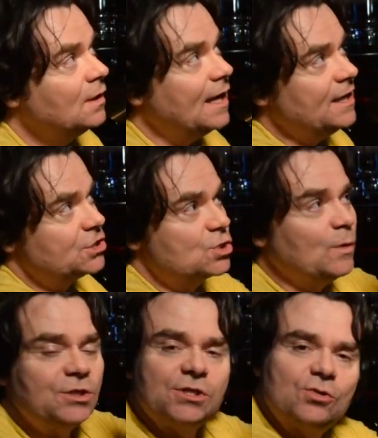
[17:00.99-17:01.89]
it
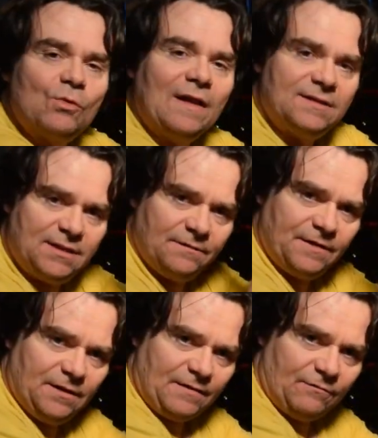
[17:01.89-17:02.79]
switches the
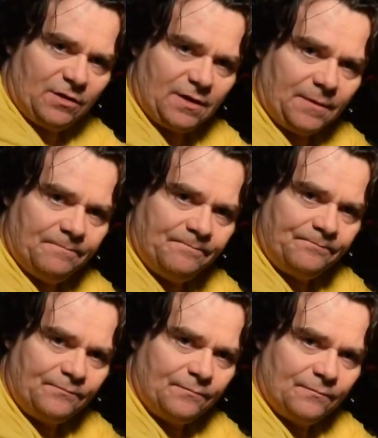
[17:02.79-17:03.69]
relativity of everything.
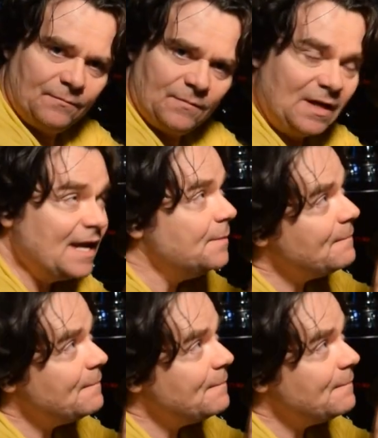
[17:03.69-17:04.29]
And it